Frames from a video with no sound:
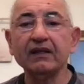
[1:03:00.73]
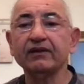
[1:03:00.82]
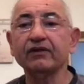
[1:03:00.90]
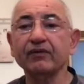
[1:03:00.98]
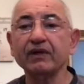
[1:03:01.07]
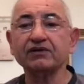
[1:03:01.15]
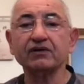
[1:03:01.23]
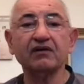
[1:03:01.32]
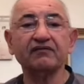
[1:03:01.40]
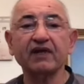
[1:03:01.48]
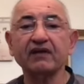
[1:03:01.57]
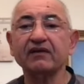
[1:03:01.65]
Duration
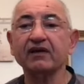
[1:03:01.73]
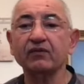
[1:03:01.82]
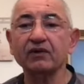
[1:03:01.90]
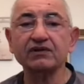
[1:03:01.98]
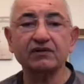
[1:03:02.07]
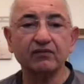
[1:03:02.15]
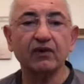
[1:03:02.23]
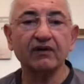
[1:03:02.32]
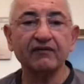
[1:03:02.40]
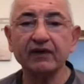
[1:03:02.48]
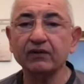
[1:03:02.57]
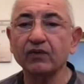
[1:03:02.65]
of that thing was
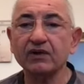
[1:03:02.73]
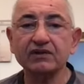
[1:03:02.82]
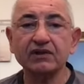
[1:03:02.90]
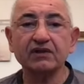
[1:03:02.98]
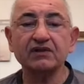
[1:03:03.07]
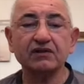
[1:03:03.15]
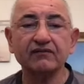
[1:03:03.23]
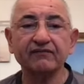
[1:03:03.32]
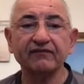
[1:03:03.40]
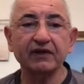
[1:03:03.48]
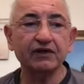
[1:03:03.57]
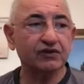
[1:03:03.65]
whatever it was, and it's
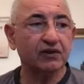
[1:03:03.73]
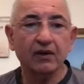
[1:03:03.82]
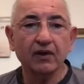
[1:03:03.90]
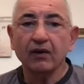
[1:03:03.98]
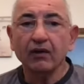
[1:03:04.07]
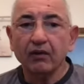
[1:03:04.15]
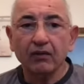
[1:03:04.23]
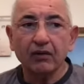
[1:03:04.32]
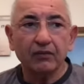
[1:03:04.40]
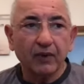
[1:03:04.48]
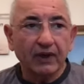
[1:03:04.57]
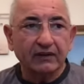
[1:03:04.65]
finished. Oh,
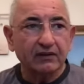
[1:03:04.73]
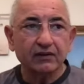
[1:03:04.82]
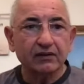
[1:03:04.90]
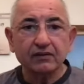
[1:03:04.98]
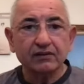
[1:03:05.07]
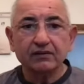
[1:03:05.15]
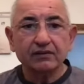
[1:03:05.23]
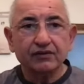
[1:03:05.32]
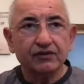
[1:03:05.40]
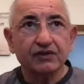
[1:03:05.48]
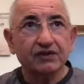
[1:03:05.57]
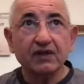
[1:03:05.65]
what?
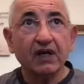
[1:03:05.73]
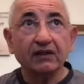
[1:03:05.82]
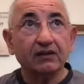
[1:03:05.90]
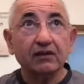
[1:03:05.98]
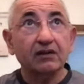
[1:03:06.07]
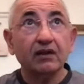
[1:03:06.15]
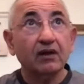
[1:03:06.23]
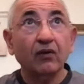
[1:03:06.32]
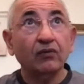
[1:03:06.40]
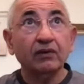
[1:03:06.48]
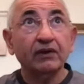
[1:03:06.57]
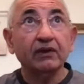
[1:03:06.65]
She's not the
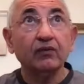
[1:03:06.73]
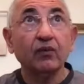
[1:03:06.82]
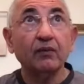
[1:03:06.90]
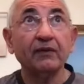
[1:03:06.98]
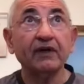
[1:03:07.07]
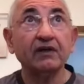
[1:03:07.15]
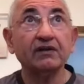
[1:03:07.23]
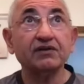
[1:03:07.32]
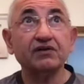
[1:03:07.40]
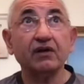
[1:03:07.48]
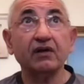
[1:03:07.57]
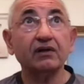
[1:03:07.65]
only woman on
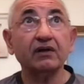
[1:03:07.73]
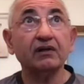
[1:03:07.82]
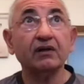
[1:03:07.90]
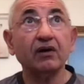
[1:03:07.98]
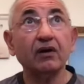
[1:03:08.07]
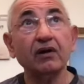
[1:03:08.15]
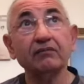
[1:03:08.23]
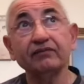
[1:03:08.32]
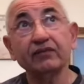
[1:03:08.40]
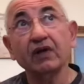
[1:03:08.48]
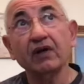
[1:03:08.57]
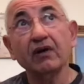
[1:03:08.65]
this earth, and the
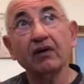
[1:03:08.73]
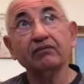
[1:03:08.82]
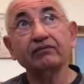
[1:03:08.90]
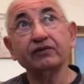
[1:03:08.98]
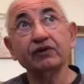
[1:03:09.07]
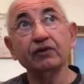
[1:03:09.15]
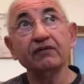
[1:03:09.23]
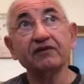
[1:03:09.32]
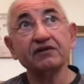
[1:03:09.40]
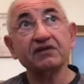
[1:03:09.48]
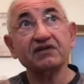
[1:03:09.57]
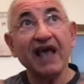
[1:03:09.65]

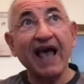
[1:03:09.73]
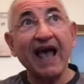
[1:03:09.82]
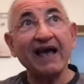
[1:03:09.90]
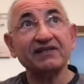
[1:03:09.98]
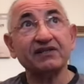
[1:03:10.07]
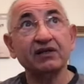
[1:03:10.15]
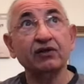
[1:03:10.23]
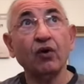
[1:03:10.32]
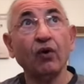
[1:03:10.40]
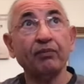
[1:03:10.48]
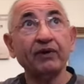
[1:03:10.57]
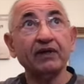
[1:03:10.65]
universe's ass didn't
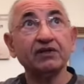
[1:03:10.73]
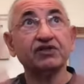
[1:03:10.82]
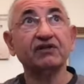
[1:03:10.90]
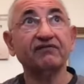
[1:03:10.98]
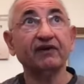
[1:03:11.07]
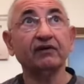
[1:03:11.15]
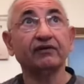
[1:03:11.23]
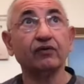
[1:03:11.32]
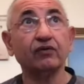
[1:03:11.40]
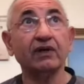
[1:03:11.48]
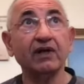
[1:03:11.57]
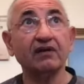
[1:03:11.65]
open, and she fell
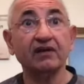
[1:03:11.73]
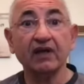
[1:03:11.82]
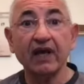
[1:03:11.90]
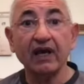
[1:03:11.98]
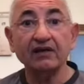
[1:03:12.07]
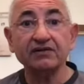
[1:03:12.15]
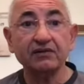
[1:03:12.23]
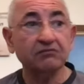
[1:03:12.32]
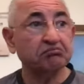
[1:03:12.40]
through, and nothing else.